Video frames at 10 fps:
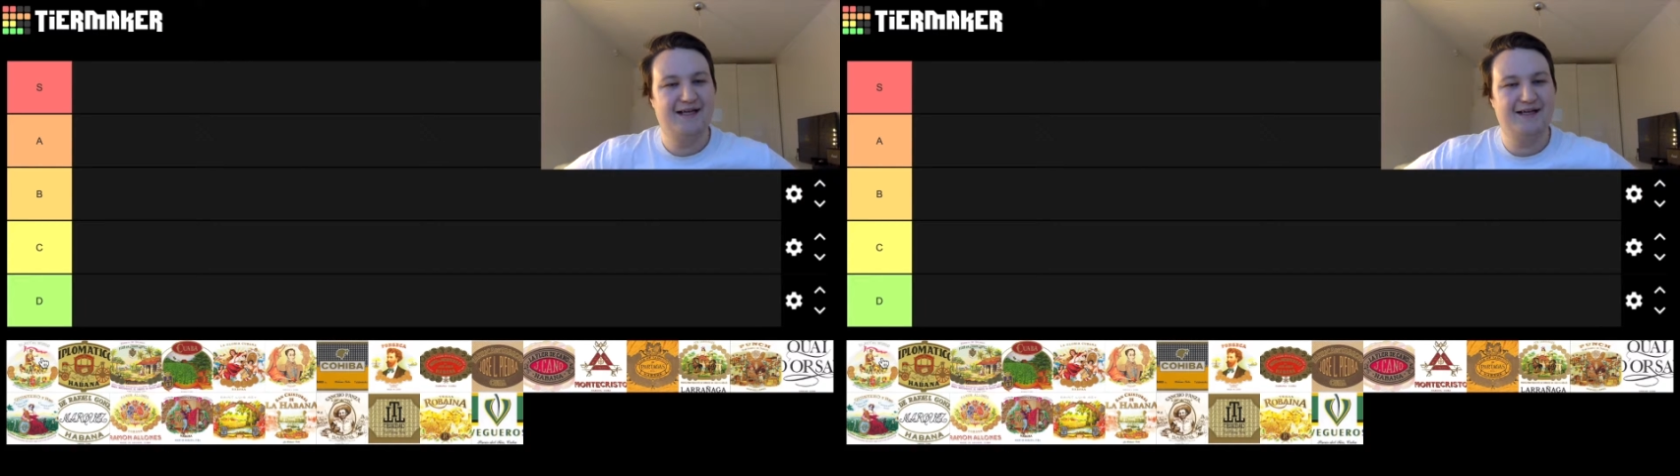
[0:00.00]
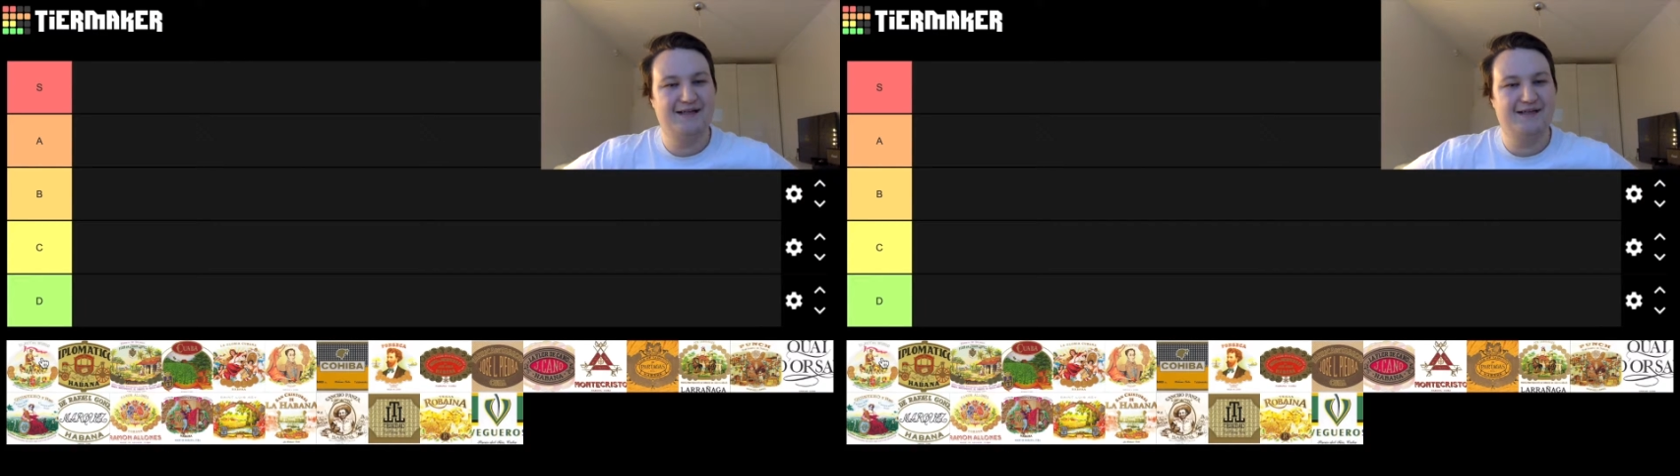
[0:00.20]

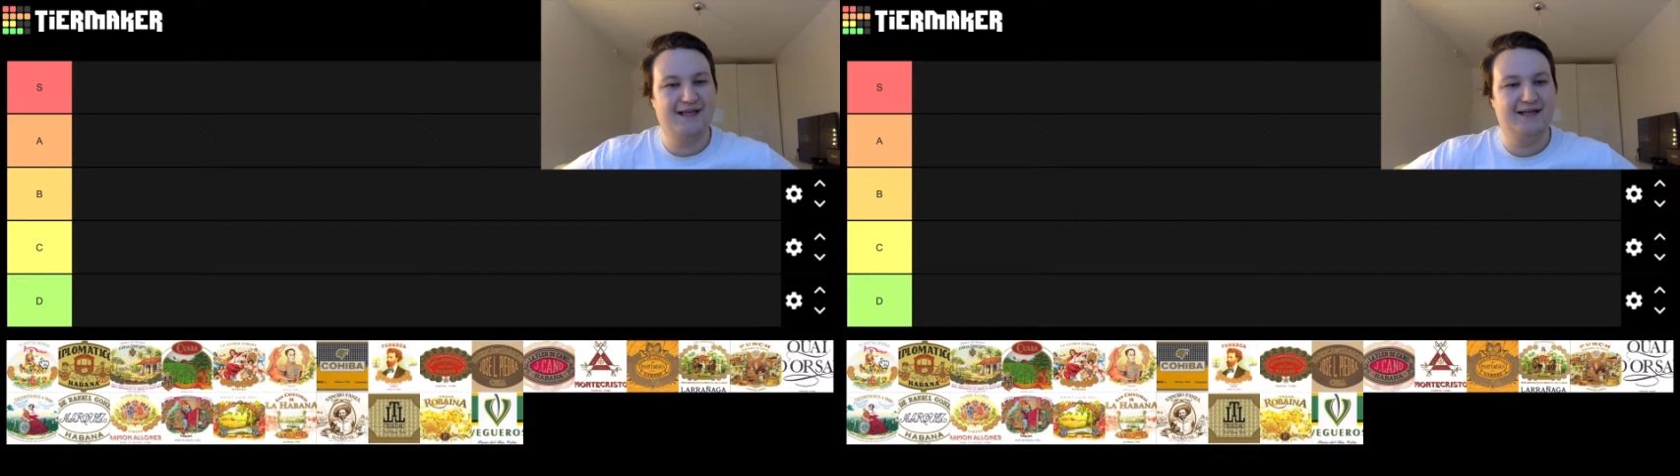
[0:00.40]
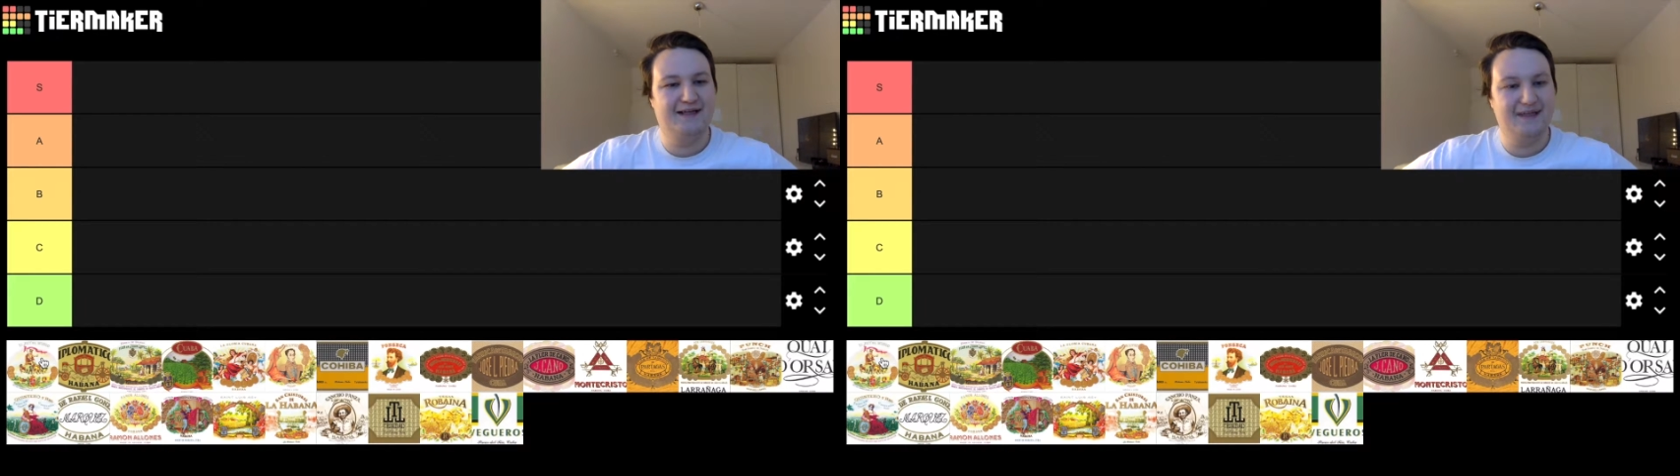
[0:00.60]
is
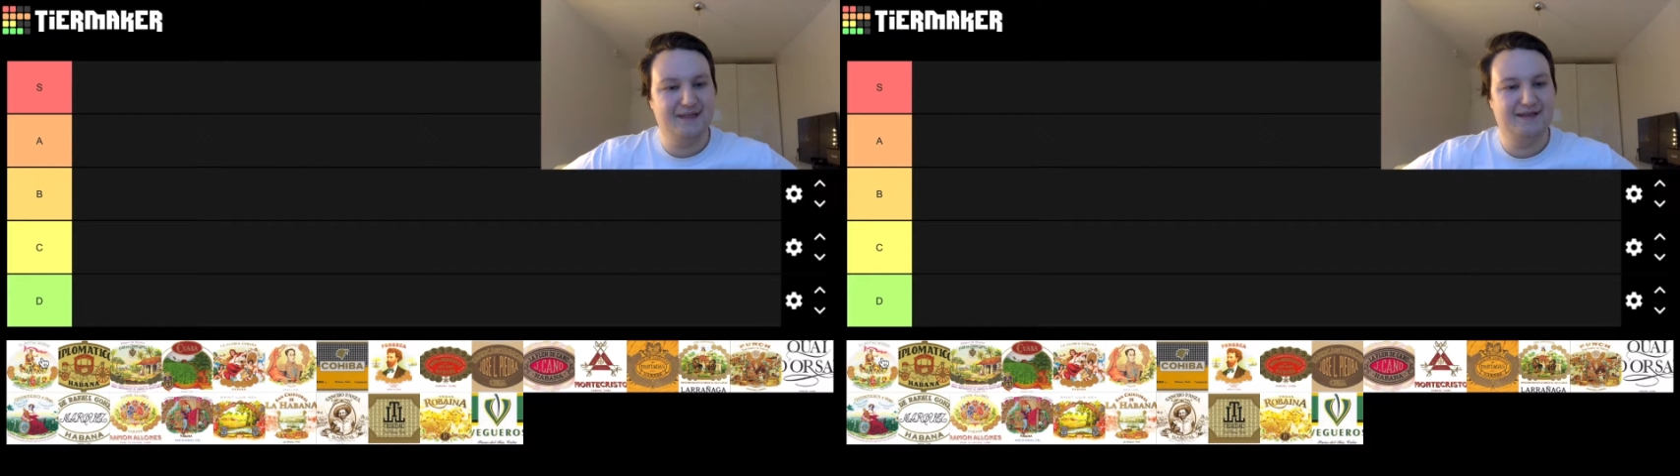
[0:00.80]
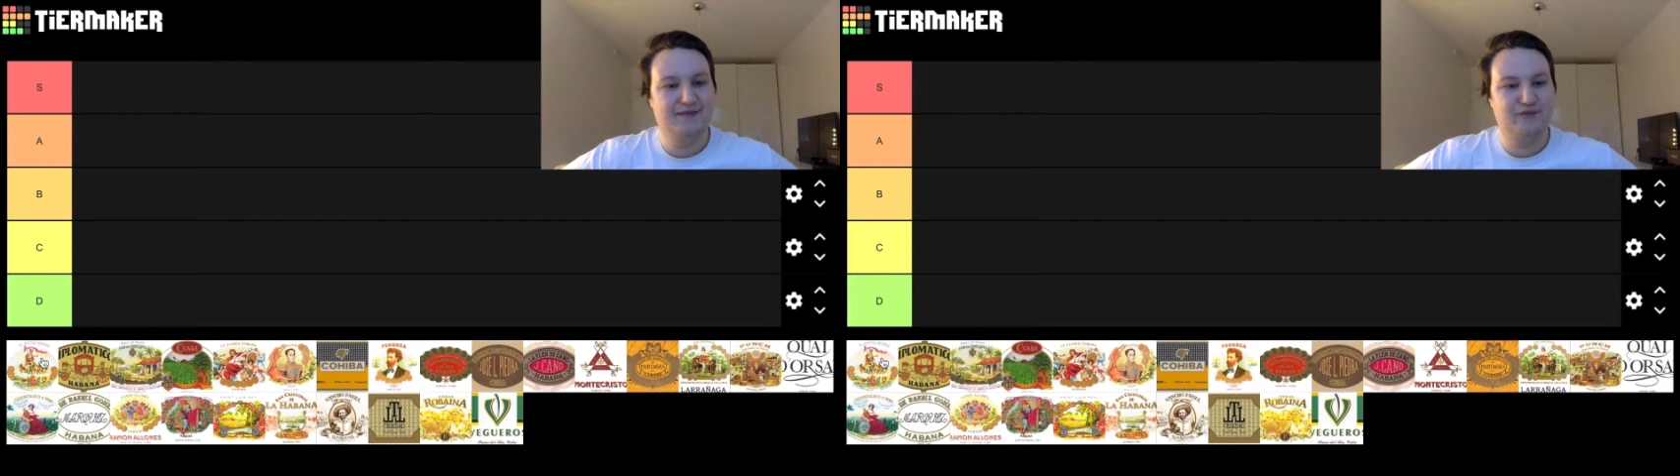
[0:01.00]
a
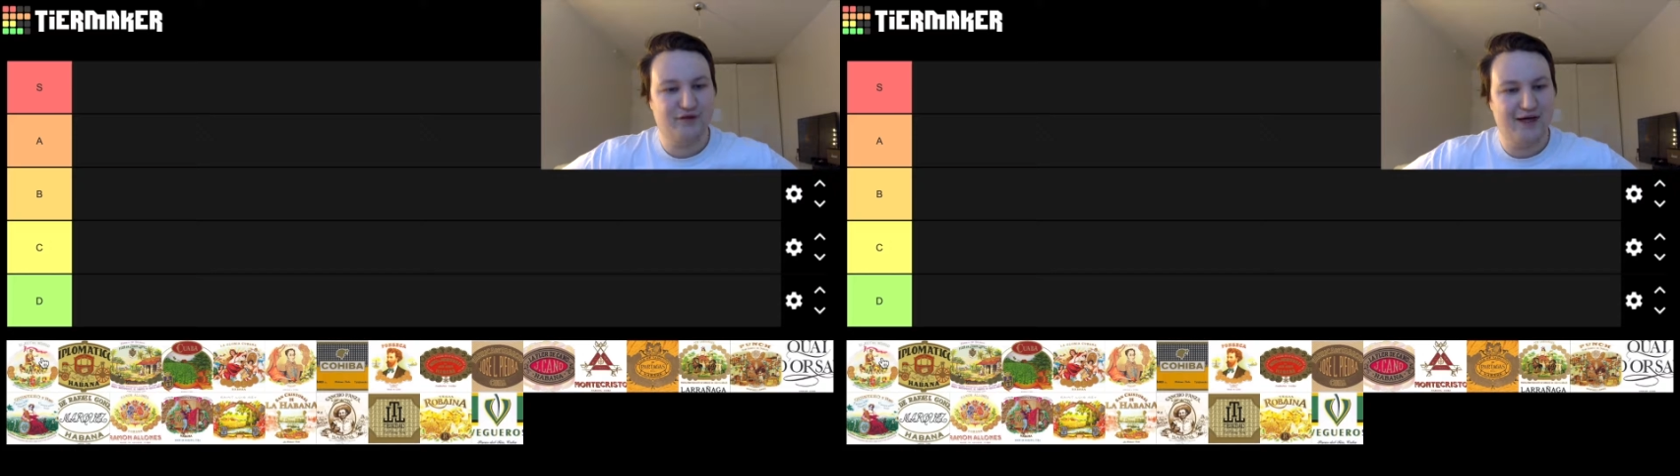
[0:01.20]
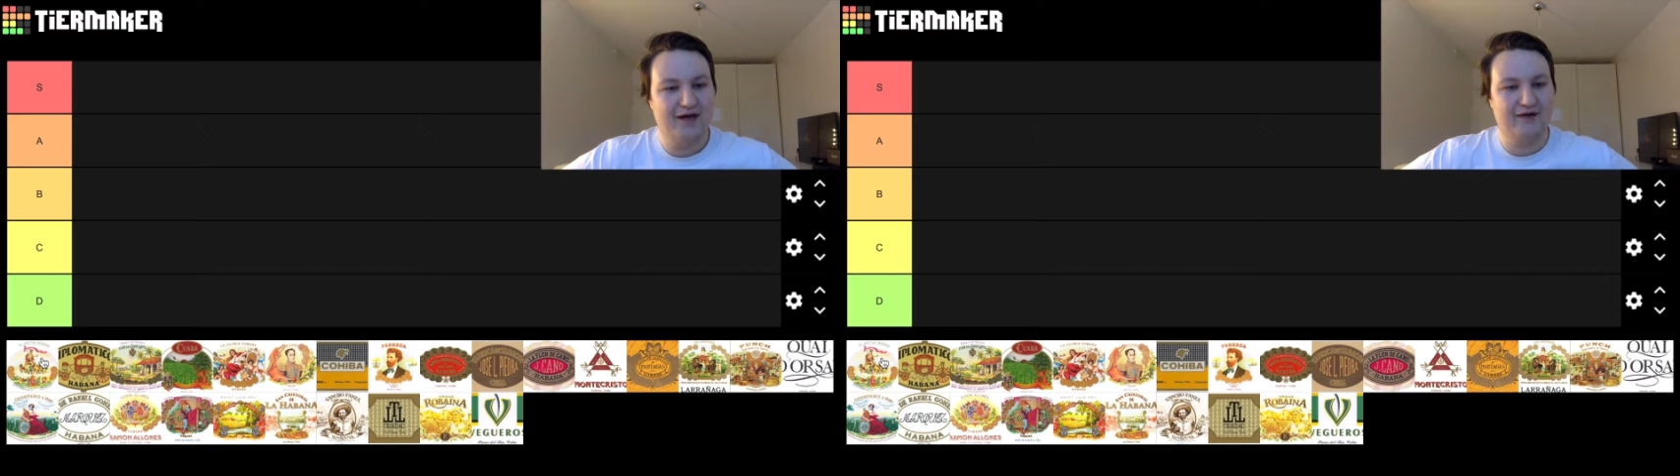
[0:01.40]
decent
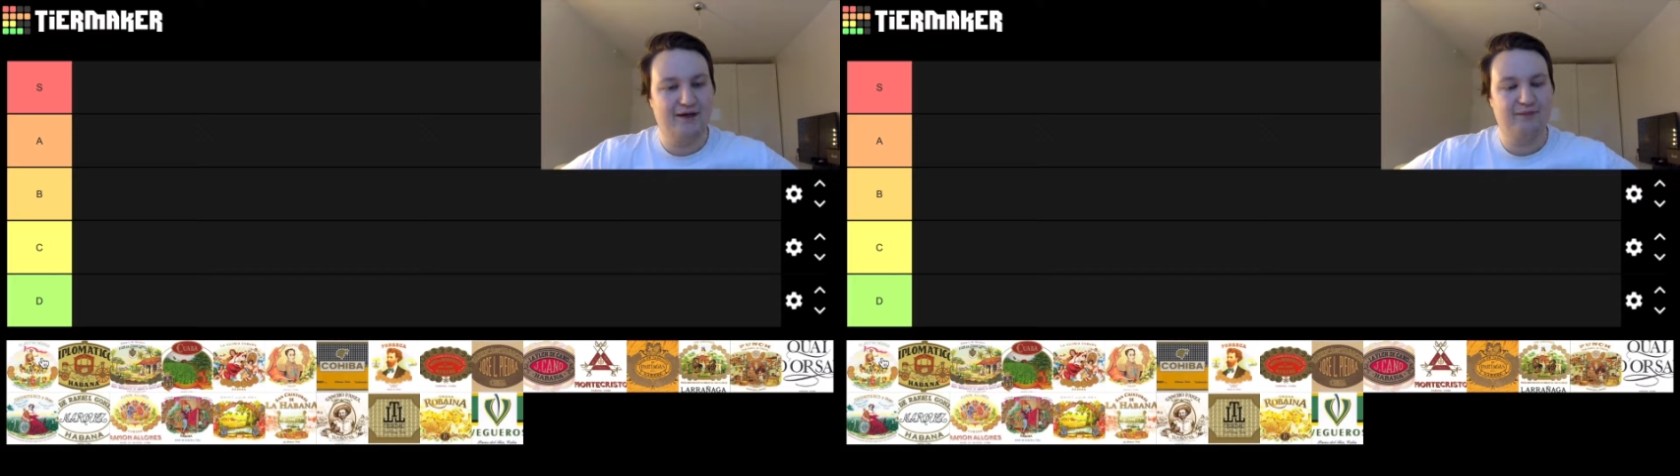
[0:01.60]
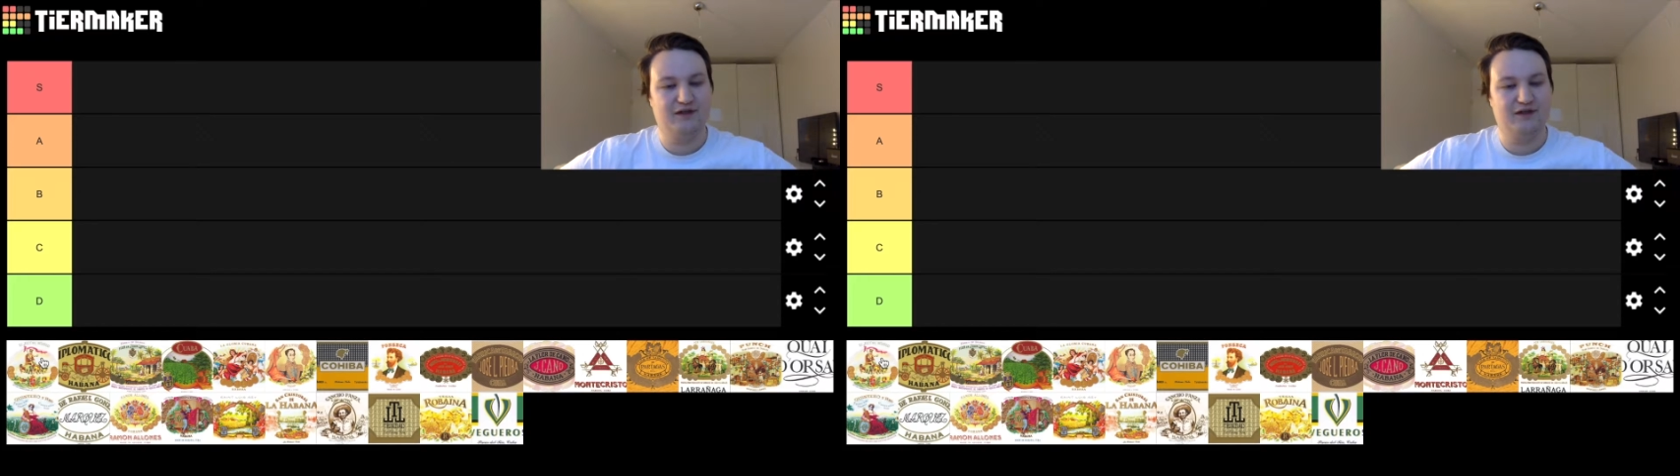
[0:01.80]
brand, right?